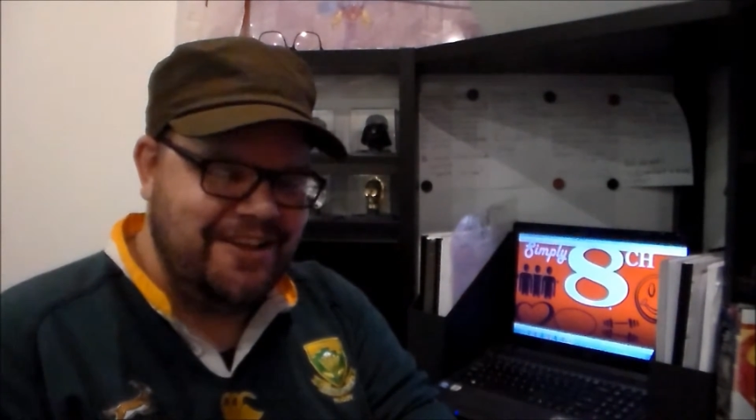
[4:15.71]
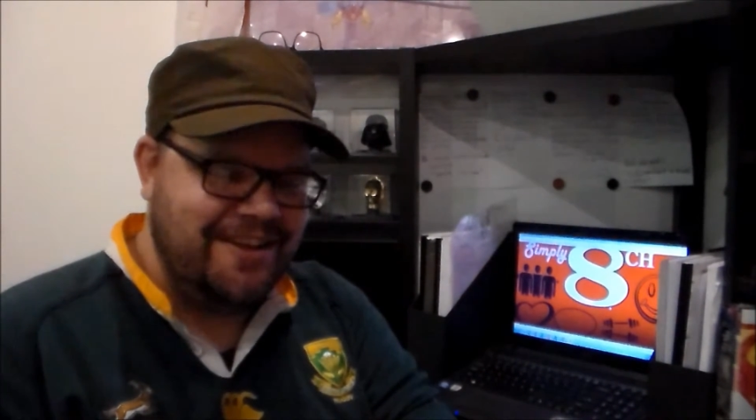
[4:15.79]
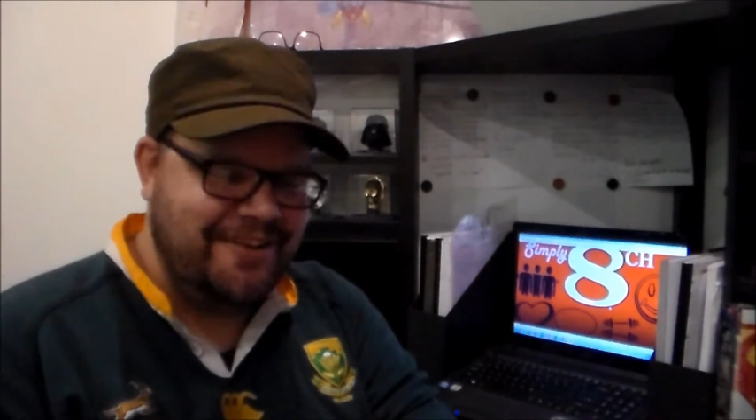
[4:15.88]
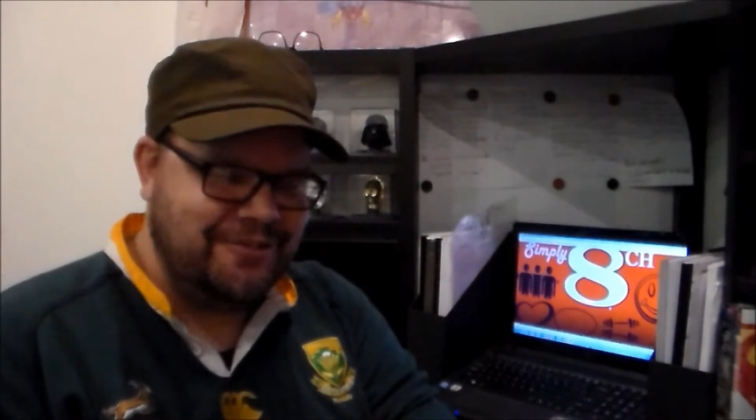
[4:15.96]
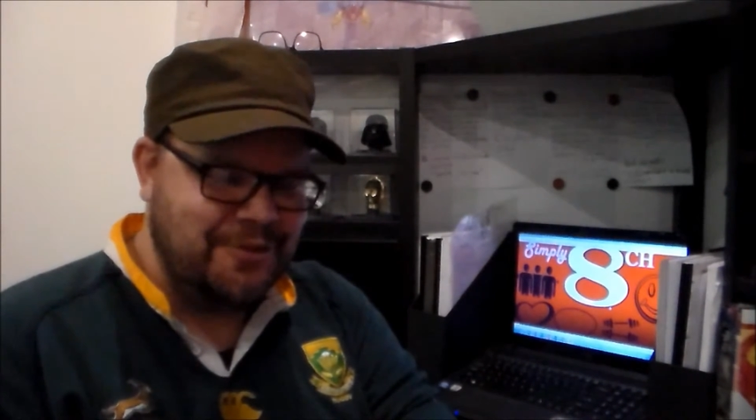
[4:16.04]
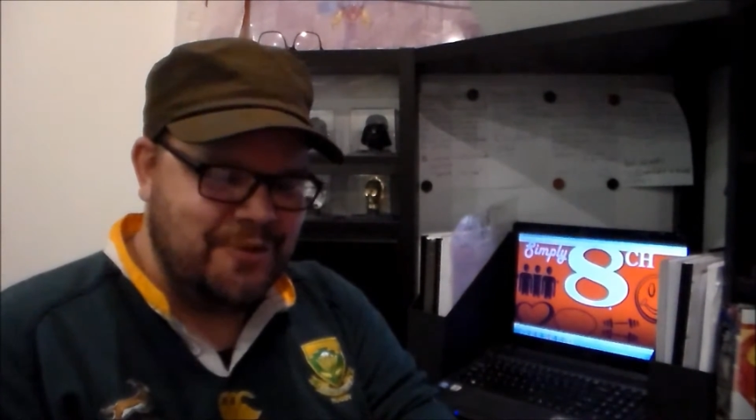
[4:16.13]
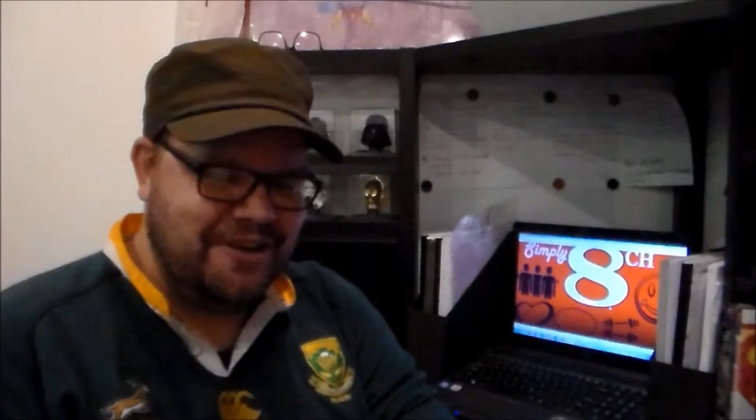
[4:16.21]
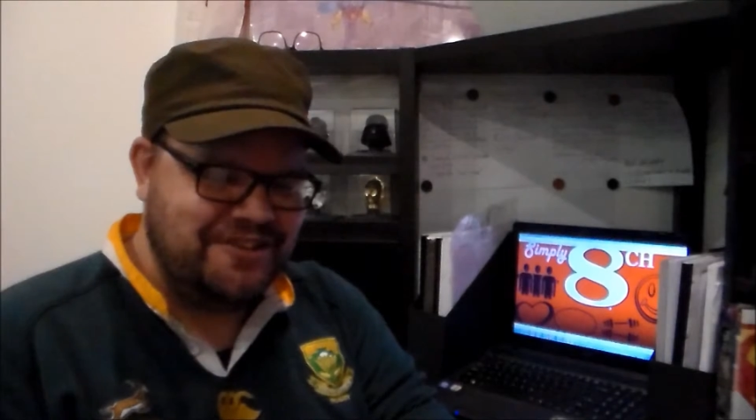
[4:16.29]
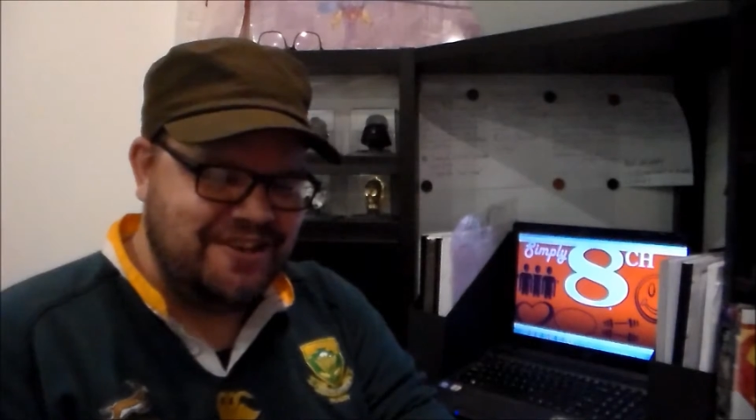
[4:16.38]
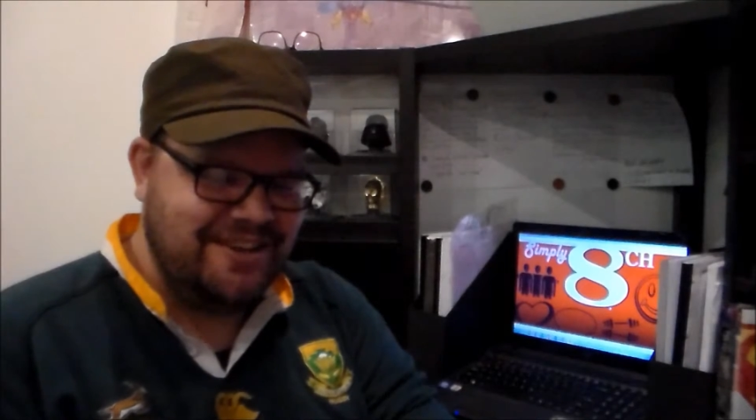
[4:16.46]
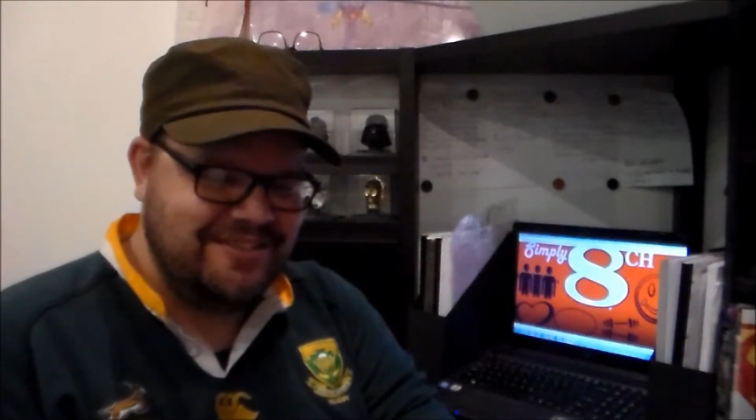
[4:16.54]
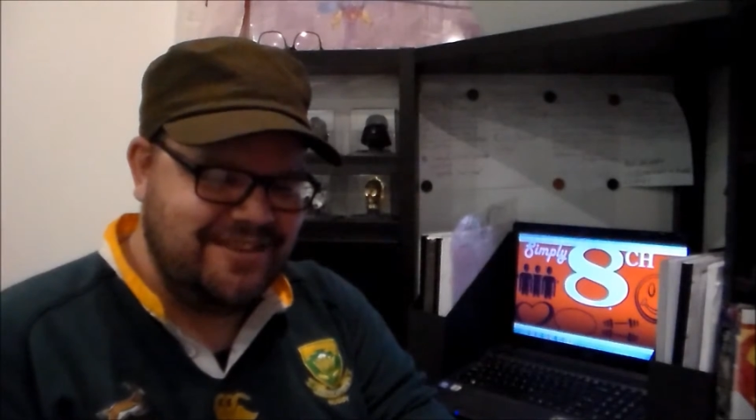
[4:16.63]
You'll have to
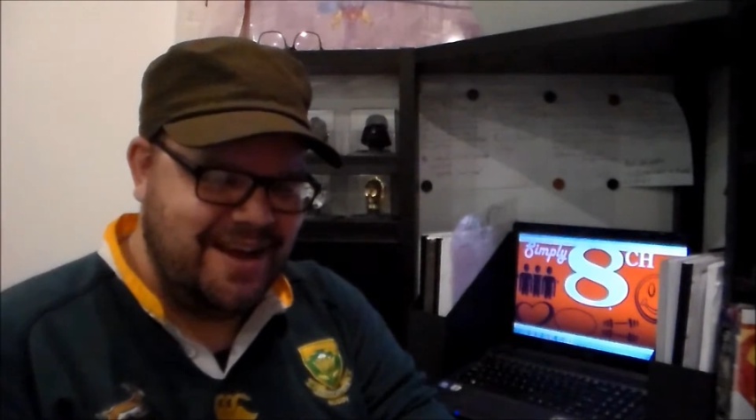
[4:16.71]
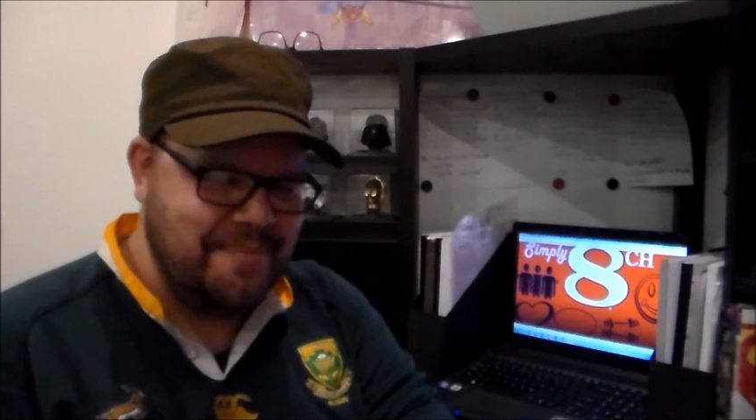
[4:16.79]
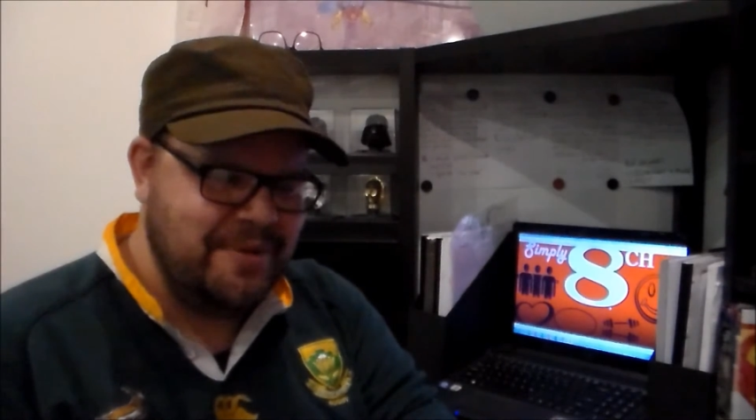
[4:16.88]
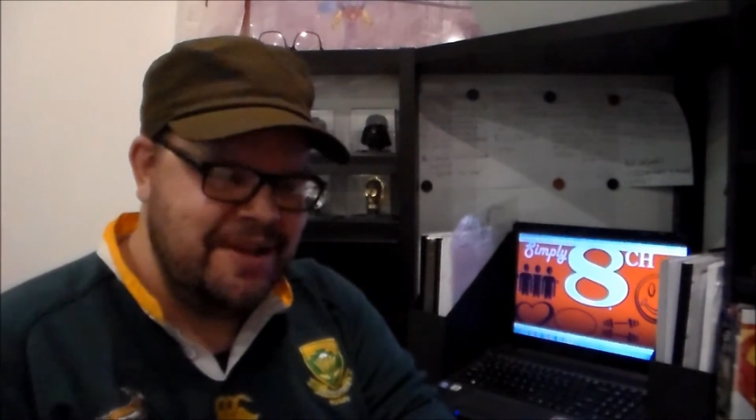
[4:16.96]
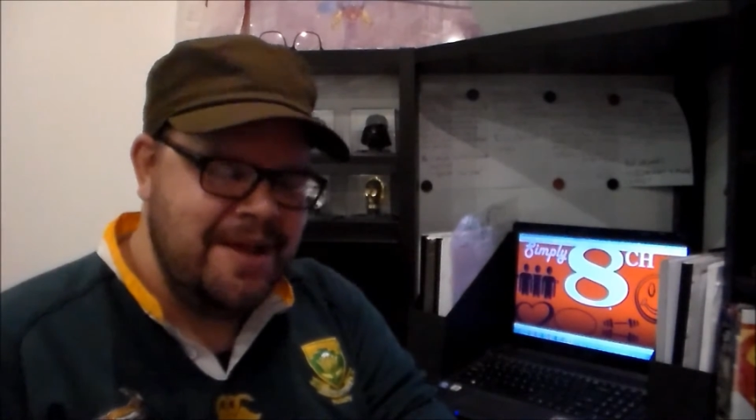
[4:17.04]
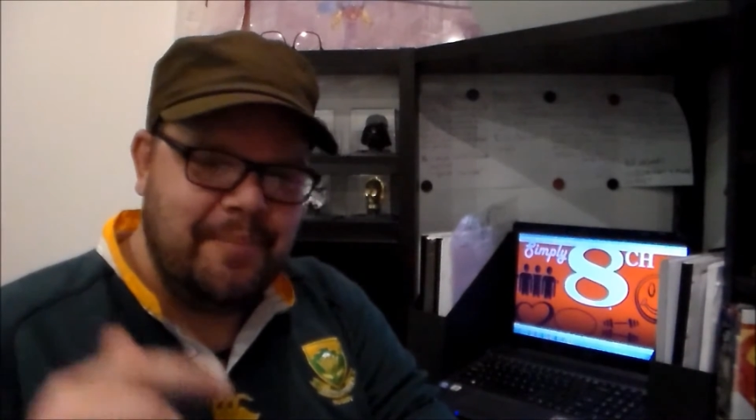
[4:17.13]
watch next time.